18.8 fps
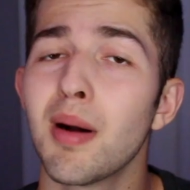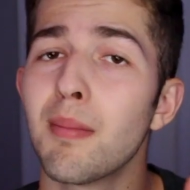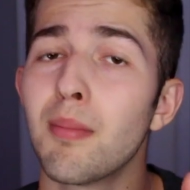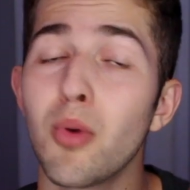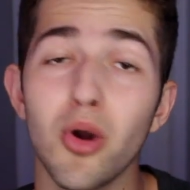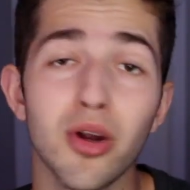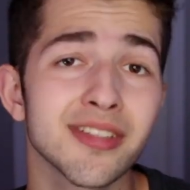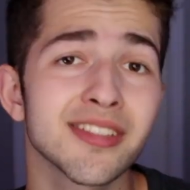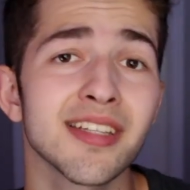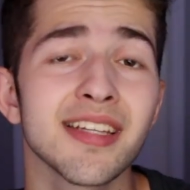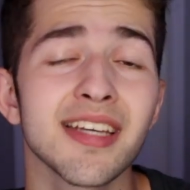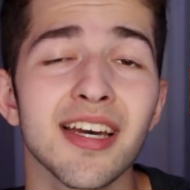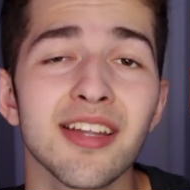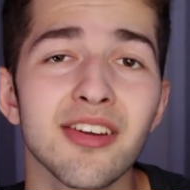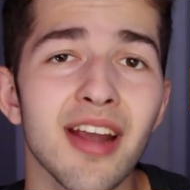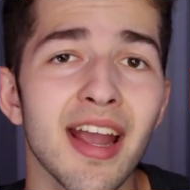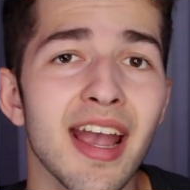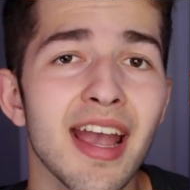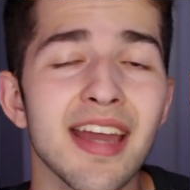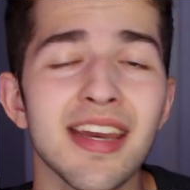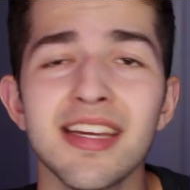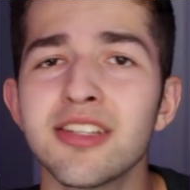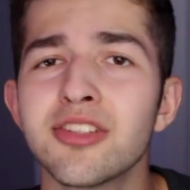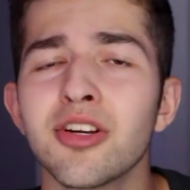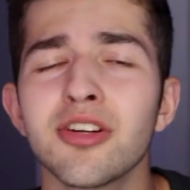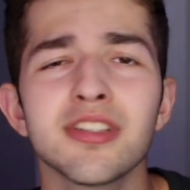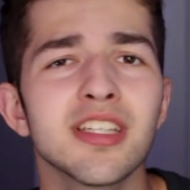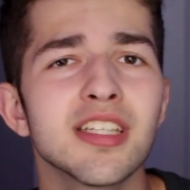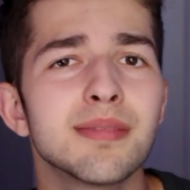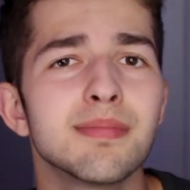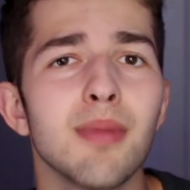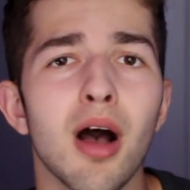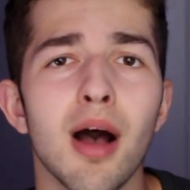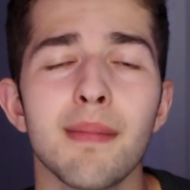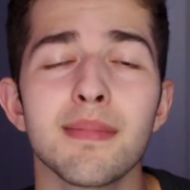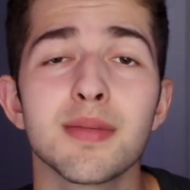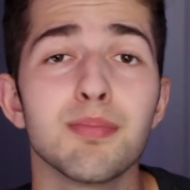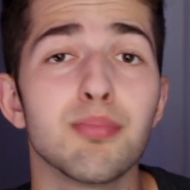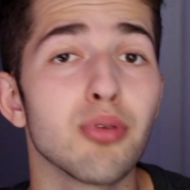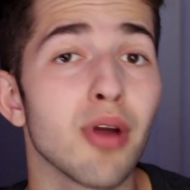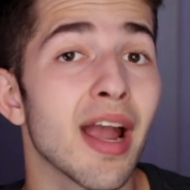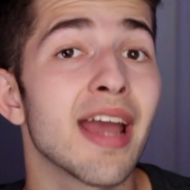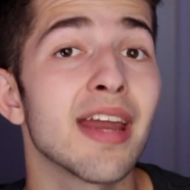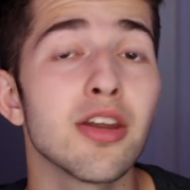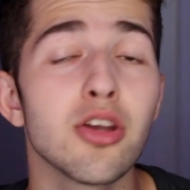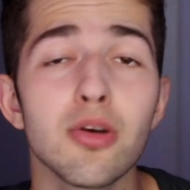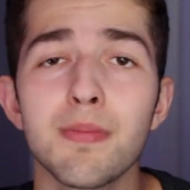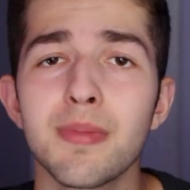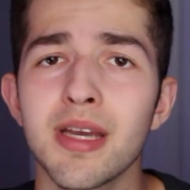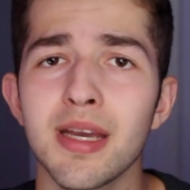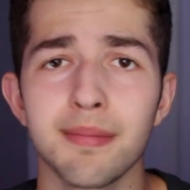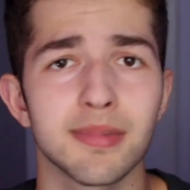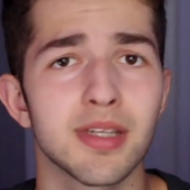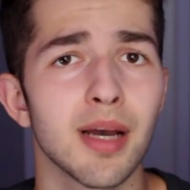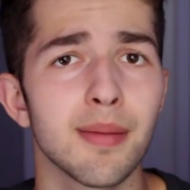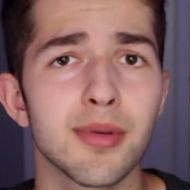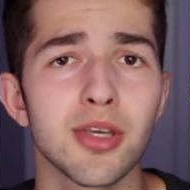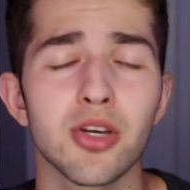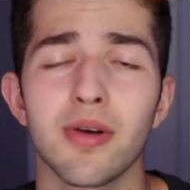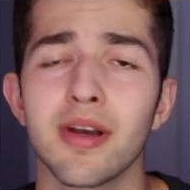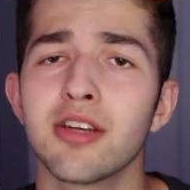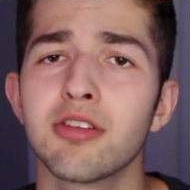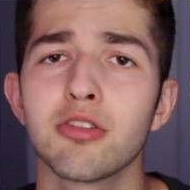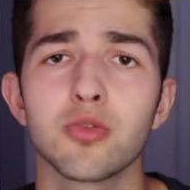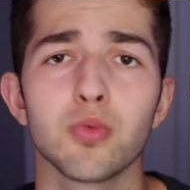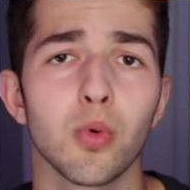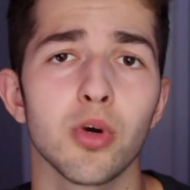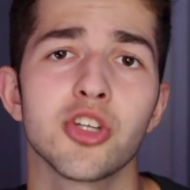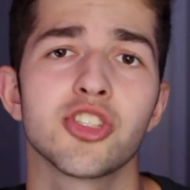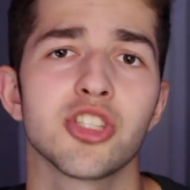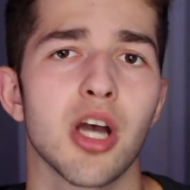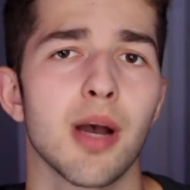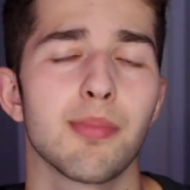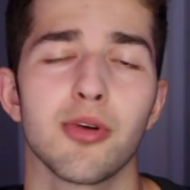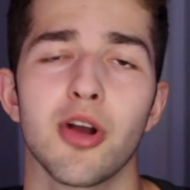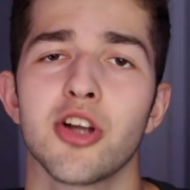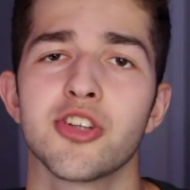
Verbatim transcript: but Morgz on the other hand, he turns his mom's brand new BMW into his woodshop